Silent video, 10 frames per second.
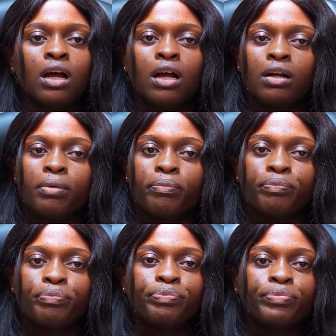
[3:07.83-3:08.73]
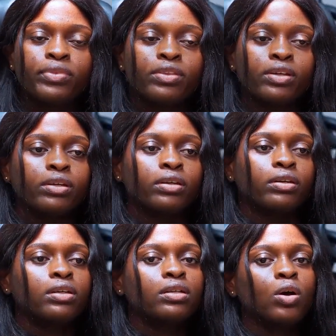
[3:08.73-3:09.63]

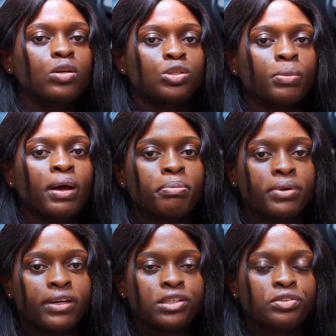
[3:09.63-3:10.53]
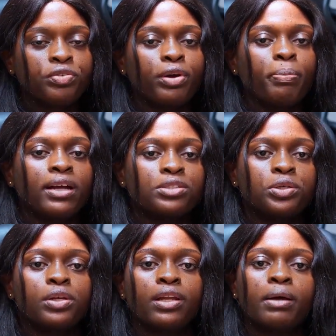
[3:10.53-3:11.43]
the customer base for a
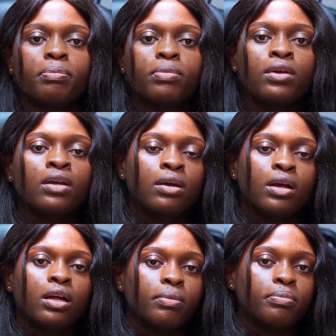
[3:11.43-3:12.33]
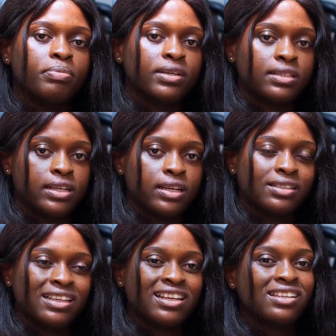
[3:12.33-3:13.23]
particular
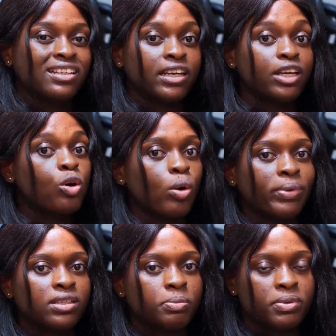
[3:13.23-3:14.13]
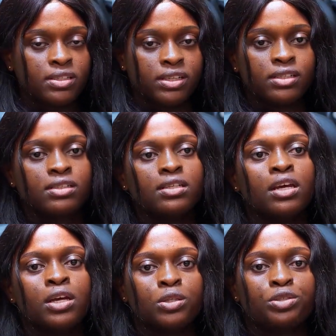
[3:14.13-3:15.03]
business. I think it's an e-commerce business.
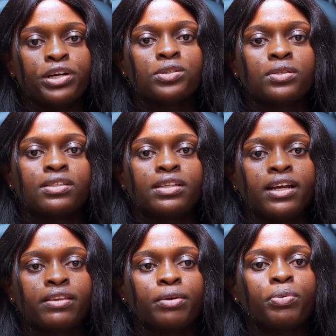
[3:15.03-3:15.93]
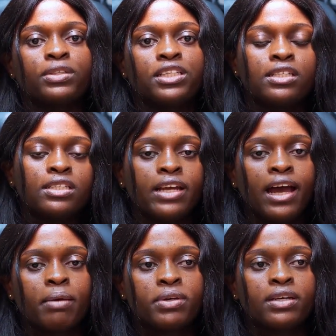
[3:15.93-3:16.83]
So trying to understand their purchasing
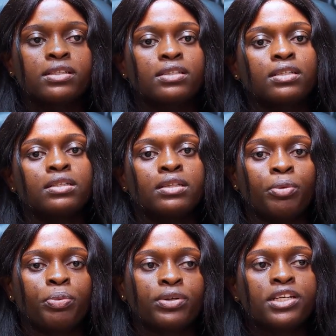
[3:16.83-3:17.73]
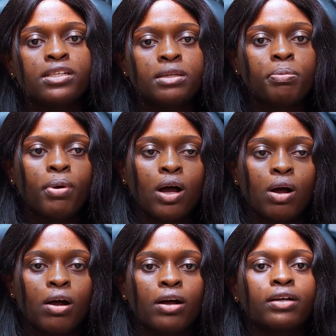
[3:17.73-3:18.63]
habits, their purchasing
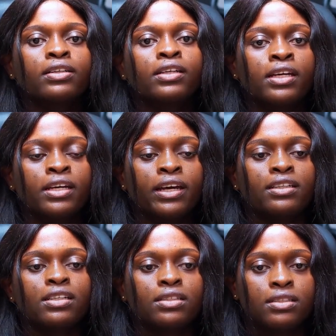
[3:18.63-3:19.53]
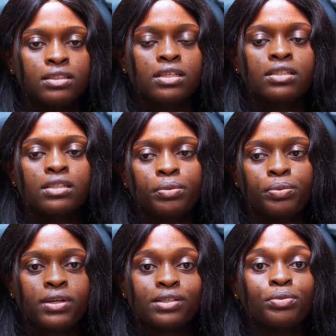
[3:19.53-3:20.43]
power, and it's
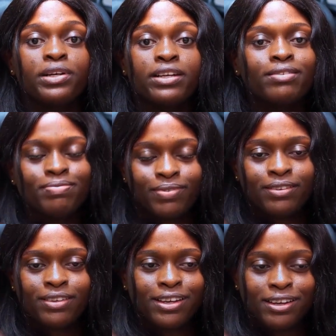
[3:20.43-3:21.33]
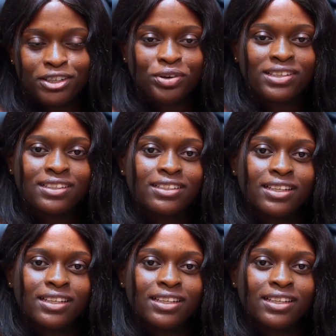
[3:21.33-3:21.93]
a really interesting